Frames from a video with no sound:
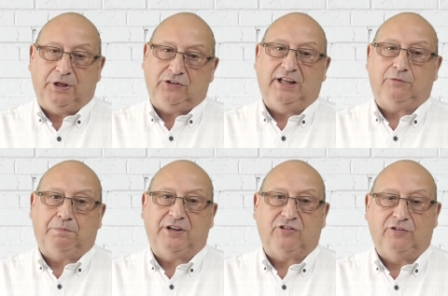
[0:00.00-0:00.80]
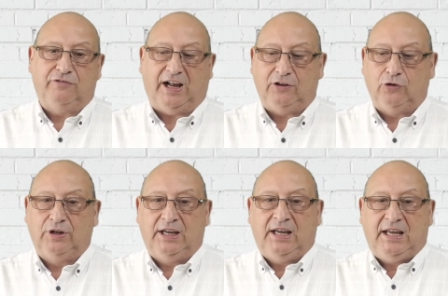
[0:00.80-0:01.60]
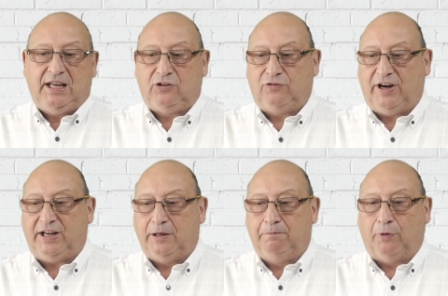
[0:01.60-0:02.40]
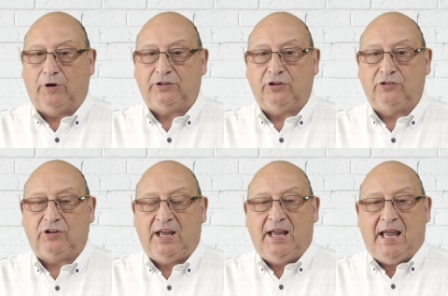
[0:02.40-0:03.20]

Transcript: But net present value is very important,